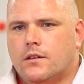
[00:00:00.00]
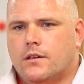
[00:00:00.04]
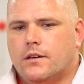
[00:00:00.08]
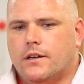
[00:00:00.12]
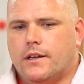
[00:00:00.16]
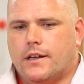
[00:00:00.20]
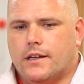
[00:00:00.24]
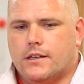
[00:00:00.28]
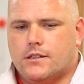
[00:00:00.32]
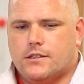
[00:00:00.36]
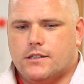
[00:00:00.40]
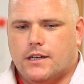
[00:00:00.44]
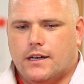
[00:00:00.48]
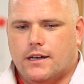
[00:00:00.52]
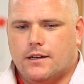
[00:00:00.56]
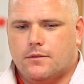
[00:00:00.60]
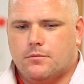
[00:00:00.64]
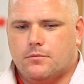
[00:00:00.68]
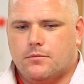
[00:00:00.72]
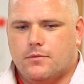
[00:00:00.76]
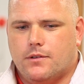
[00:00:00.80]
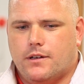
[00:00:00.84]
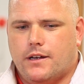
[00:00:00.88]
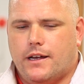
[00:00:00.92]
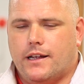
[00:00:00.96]
It is, yeah.
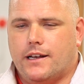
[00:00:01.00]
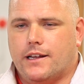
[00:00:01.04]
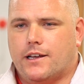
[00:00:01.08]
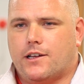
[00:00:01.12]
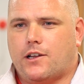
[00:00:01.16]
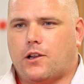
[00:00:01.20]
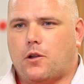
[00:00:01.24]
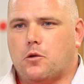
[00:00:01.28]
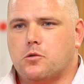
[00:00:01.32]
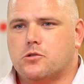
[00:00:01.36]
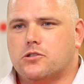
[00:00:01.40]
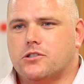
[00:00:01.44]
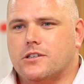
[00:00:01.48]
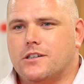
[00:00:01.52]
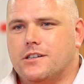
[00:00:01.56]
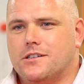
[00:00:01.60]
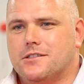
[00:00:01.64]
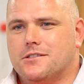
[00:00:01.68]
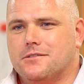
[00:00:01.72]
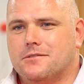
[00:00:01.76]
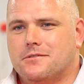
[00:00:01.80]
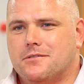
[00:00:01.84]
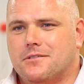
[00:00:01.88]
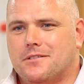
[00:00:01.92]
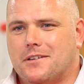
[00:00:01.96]
Early close
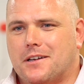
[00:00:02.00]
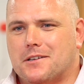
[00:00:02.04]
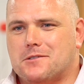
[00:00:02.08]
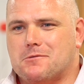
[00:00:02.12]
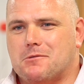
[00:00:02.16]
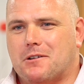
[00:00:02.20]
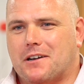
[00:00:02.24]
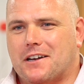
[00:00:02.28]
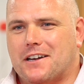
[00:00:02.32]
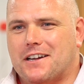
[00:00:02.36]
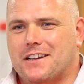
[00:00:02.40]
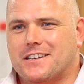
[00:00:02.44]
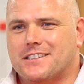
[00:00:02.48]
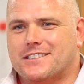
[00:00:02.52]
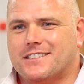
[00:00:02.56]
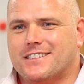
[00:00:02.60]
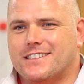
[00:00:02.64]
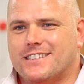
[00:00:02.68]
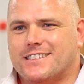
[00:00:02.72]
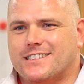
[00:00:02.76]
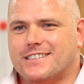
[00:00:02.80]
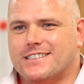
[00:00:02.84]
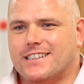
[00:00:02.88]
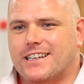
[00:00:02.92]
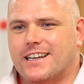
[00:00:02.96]
season, that's what it is.
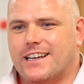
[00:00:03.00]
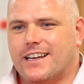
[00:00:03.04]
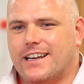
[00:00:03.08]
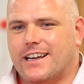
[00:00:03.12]
It's,